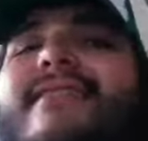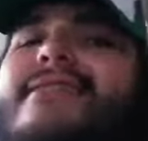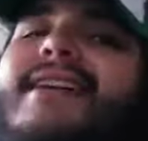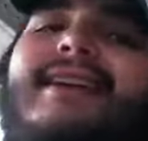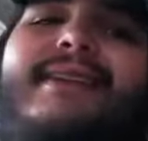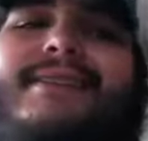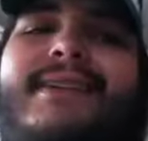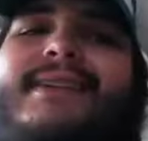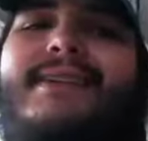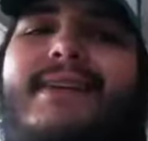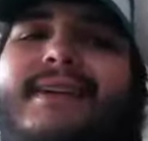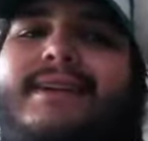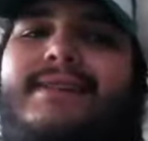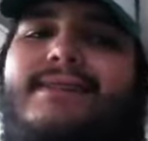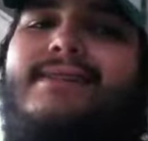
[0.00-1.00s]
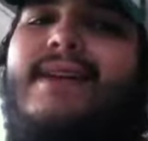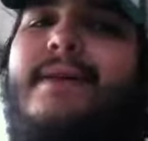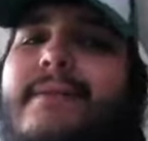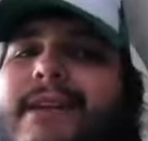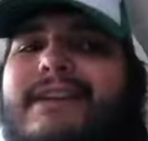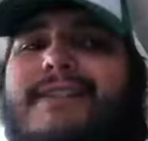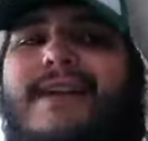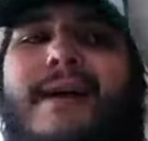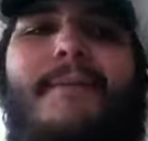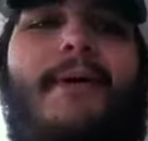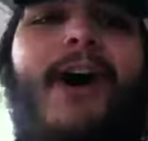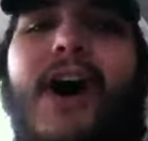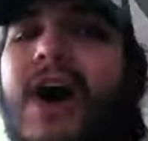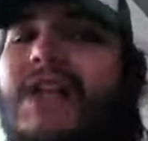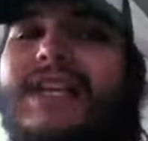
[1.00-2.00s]
that's all I can say because I'm
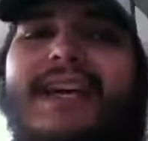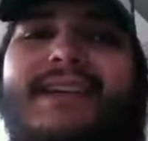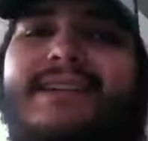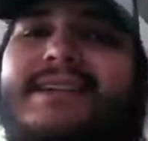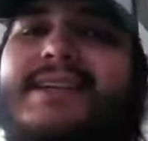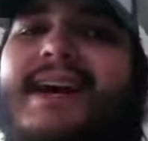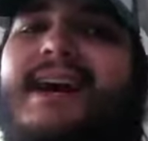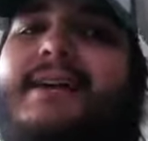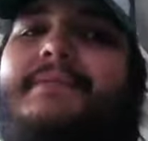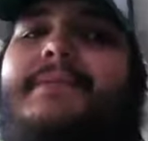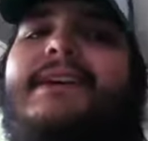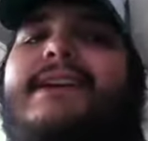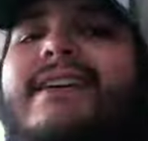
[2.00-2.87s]
all out of time.